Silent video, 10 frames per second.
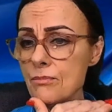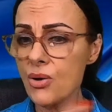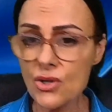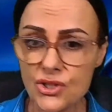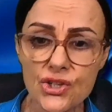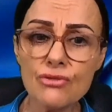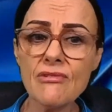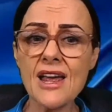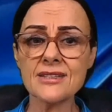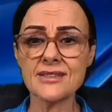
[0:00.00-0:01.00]
put to
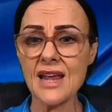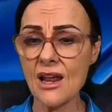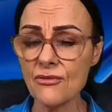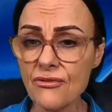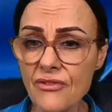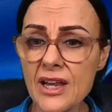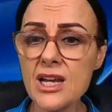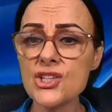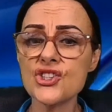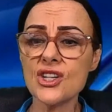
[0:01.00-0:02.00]
rest and
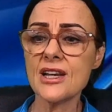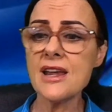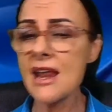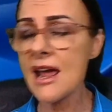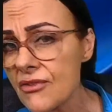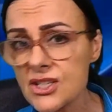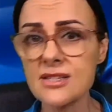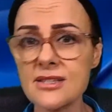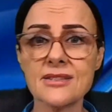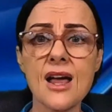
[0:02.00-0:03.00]
finished, never
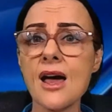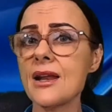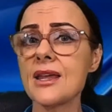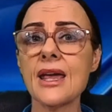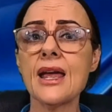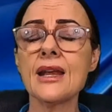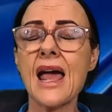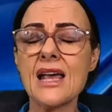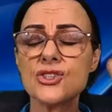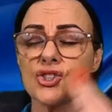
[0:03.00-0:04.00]
to start again,
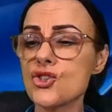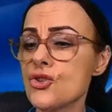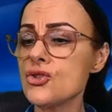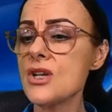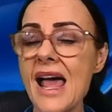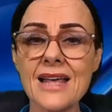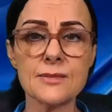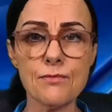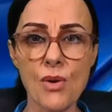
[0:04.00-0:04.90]
as soon as